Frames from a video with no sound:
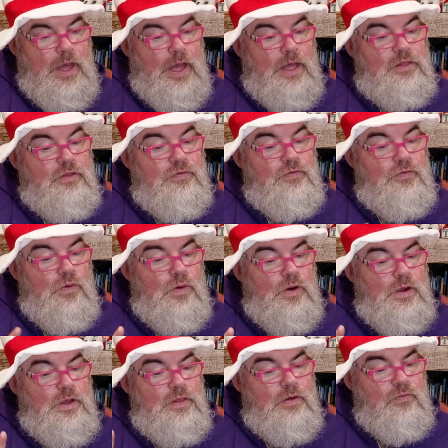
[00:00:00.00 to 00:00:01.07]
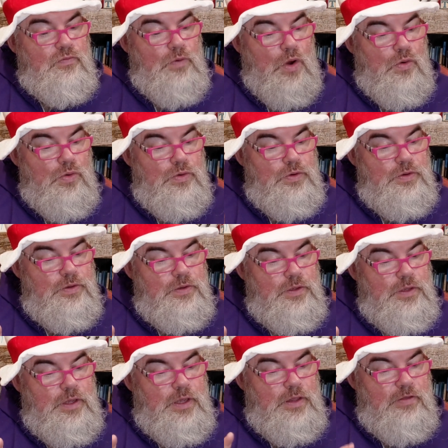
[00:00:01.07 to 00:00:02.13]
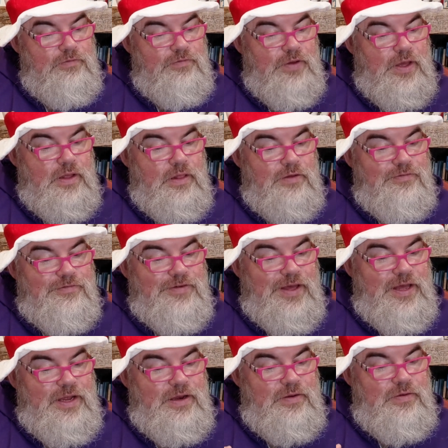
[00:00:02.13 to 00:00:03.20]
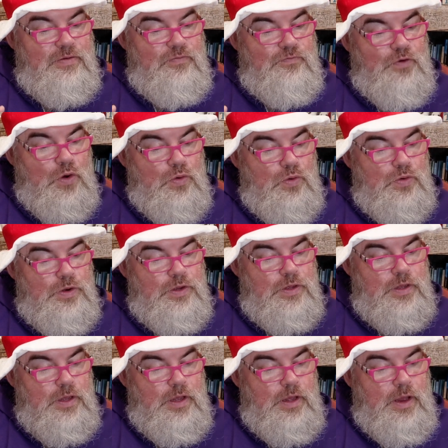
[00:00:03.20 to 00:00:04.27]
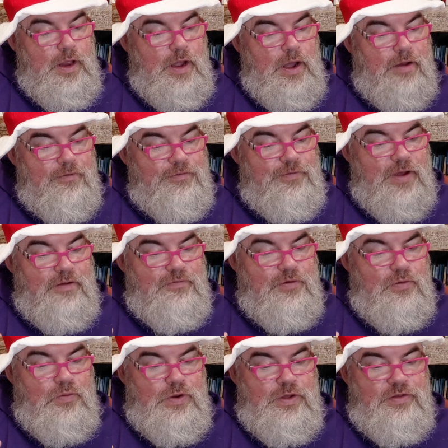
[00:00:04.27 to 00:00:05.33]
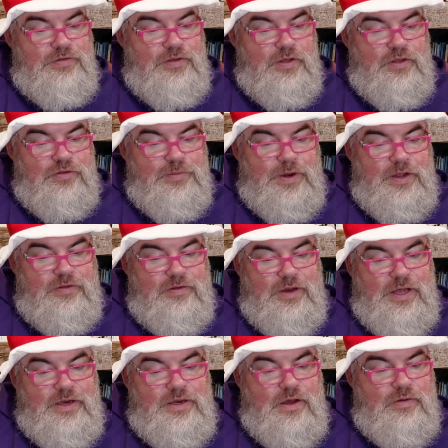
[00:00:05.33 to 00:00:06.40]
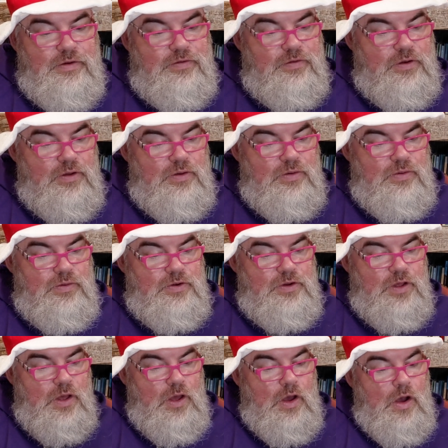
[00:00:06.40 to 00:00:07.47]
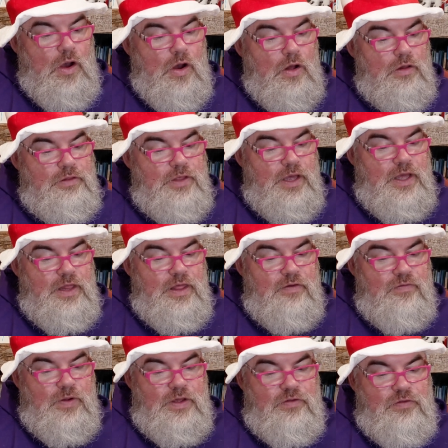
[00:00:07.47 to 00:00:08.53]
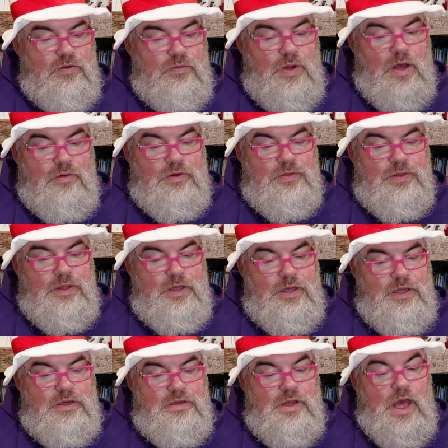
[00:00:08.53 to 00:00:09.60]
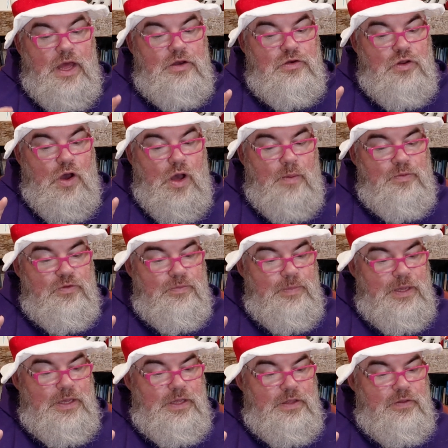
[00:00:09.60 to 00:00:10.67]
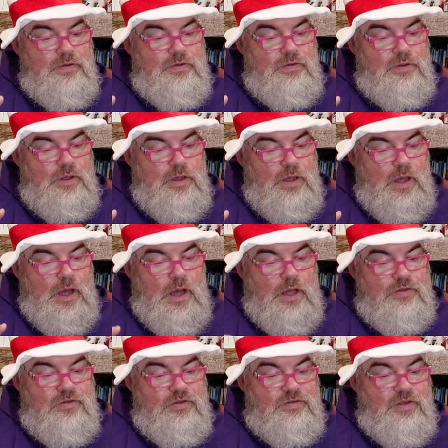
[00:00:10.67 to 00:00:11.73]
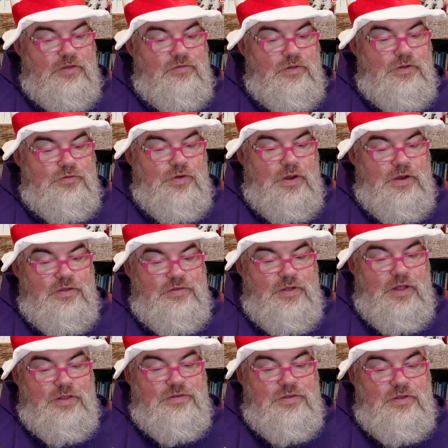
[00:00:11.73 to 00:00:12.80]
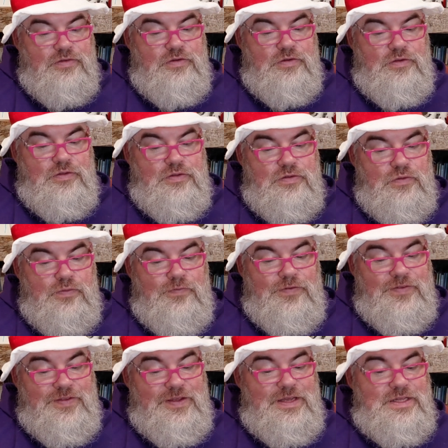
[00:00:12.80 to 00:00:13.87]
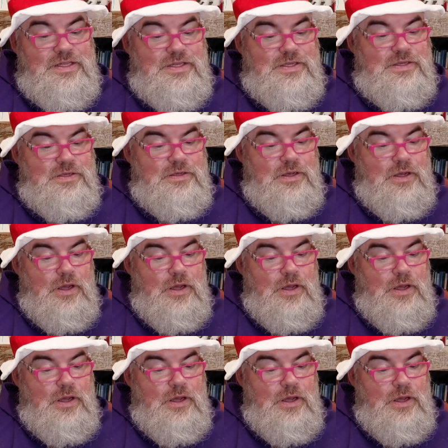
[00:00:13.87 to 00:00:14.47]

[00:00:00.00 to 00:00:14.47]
At the fork in the road, in the Vale of Vadvode, a 5-foot-weary salesman has laid down his load. All day they've raced around in the heat at top speeds, unsuccessfully trying to sell Zisser Zoof seeds,